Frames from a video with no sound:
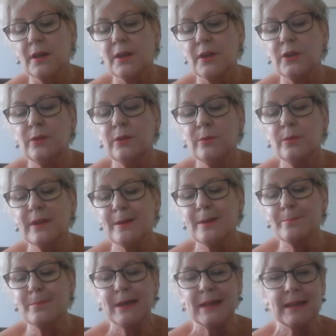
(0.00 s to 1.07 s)
You will get
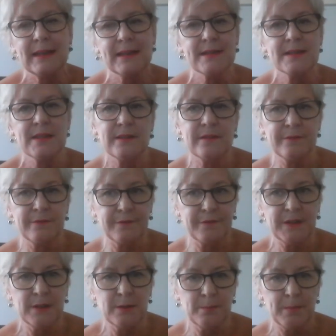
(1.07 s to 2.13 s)
plenty of
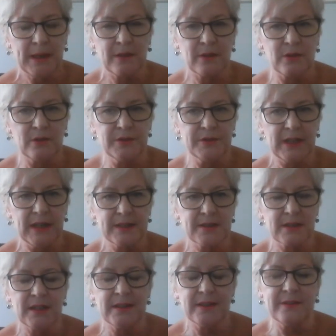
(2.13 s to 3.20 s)
feedback on that,
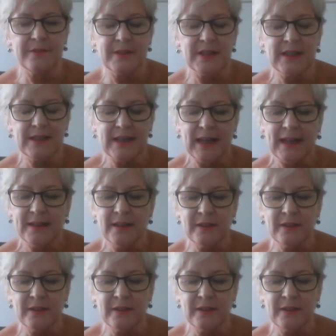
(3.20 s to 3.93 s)
and if in any